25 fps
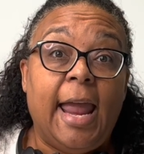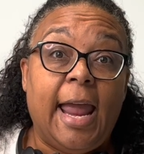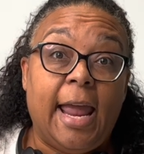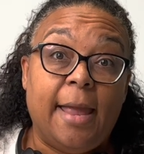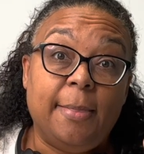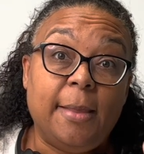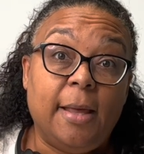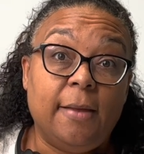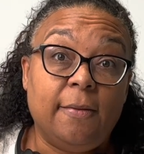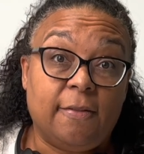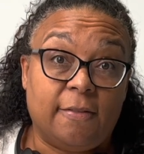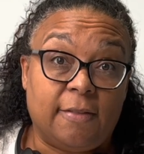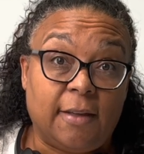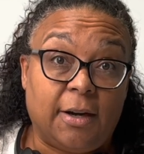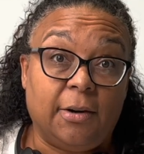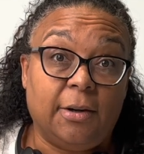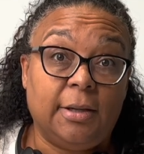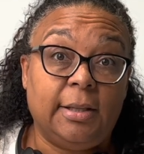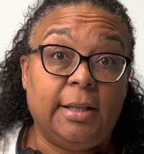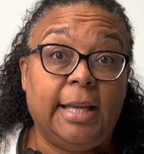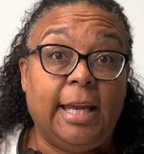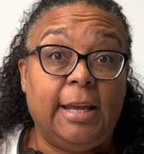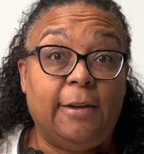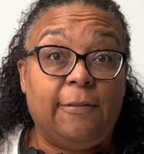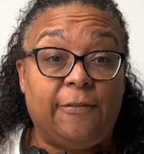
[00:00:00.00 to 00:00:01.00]
And then
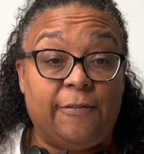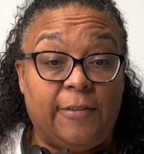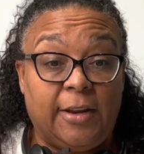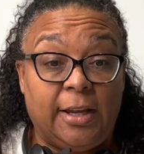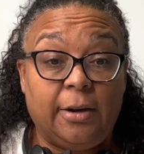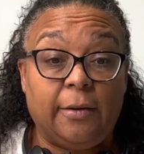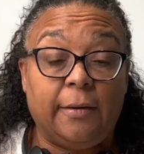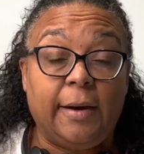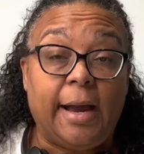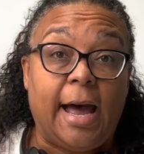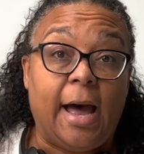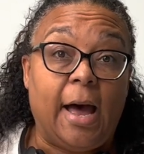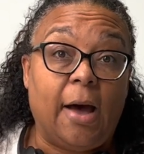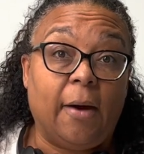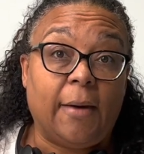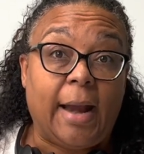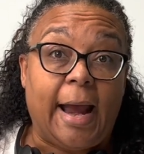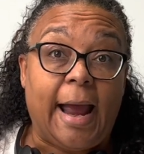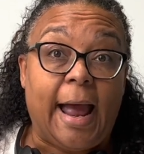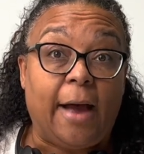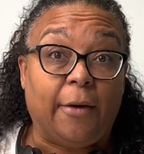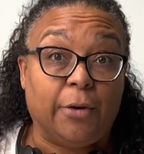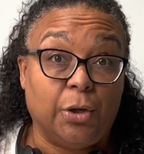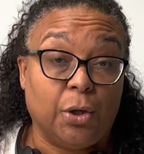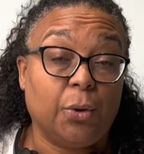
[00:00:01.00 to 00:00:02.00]
thirdly, figure out
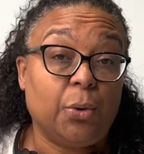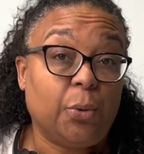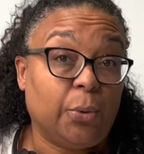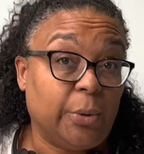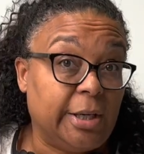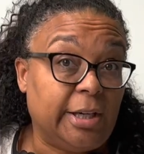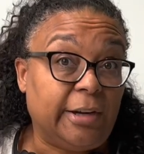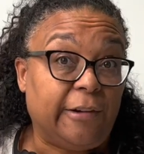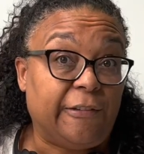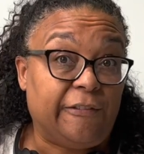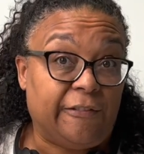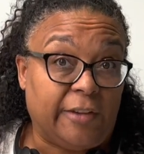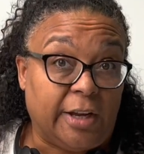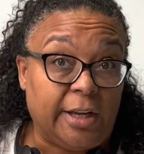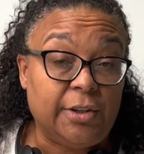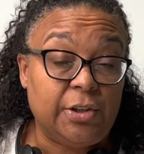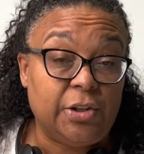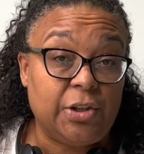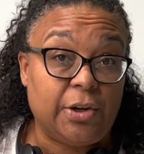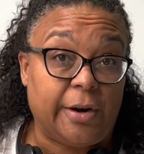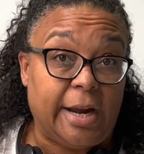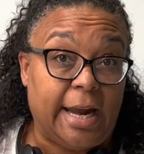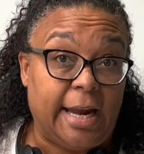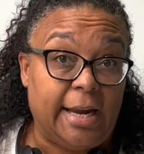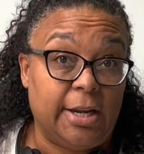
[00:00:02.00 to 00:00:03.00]
how you're going to
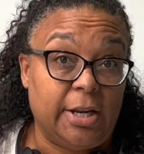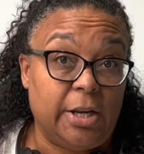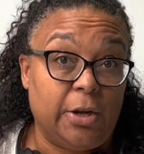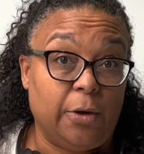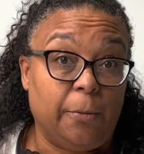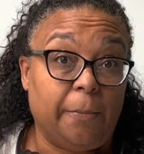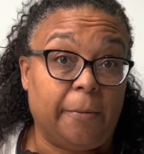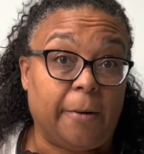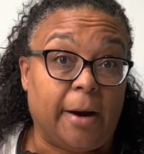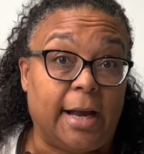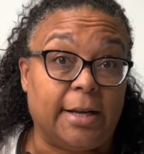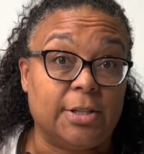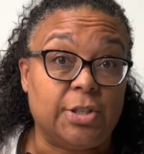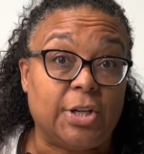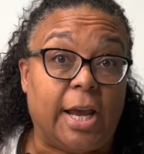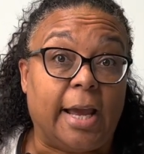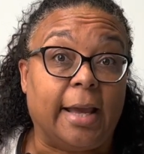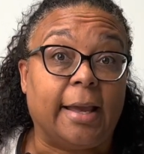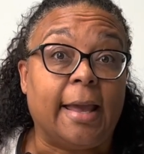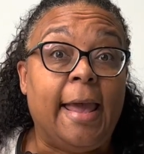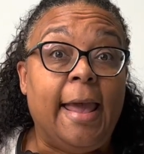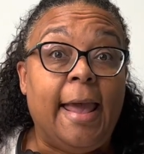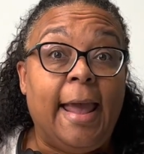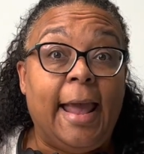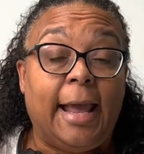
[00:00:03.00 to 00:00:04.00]
fund your ADU
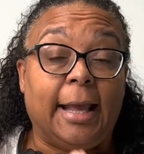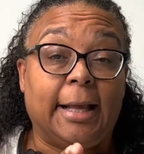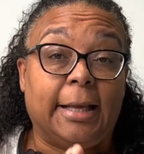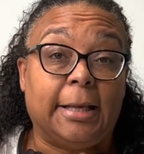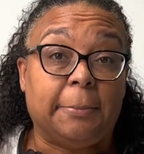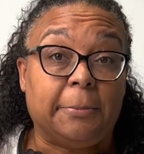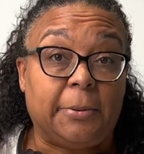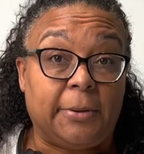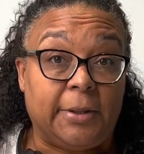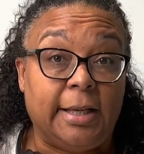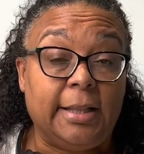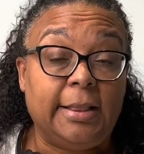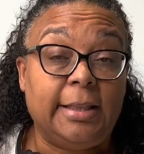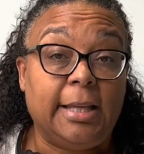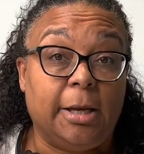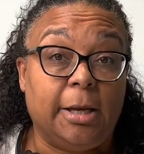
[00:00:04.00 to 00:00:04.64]
project and complete the